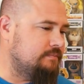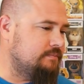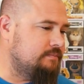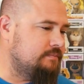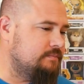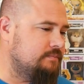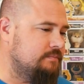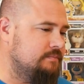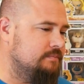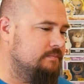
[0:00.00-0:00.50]

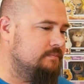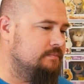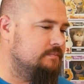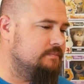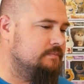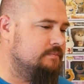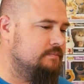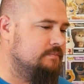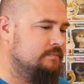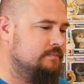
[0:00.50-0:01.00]

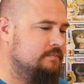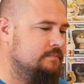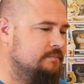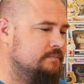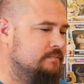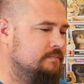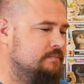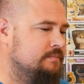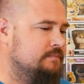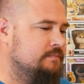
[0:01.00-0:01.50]

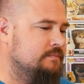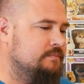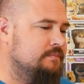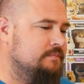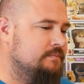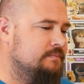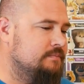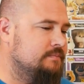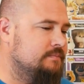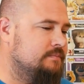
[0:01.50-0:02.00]

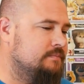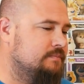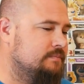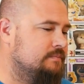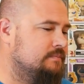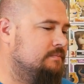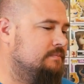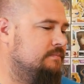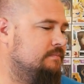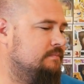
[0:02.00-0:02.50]

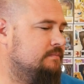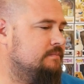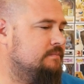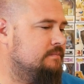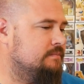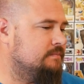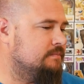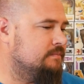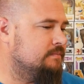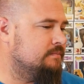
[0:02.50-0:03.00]

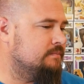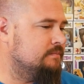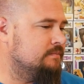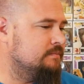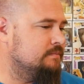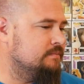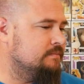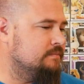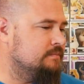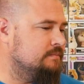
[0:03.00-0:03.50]

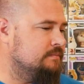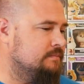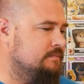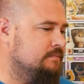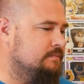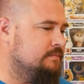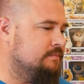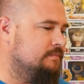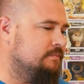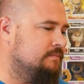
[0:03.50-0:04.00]

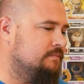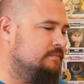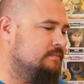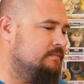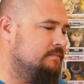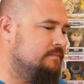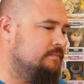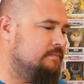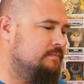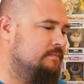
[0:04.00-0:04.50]

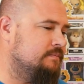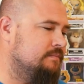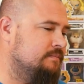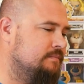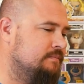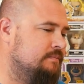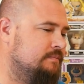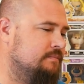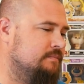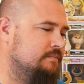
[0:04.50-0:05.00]

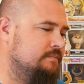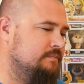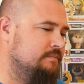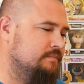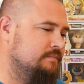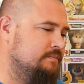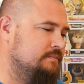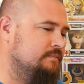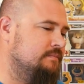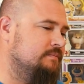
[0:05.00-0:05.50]

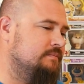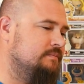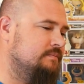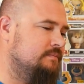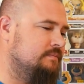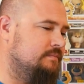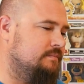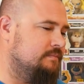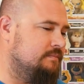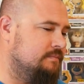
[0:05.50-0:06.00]

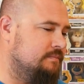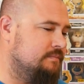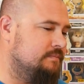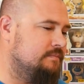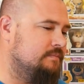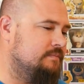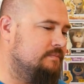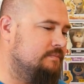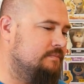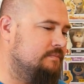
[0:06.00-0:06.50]

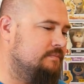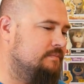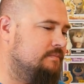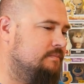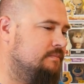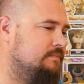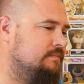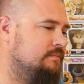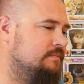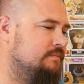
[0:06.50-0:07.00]

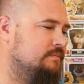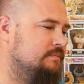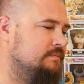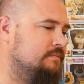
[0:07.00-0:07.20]
The person shown says nothing.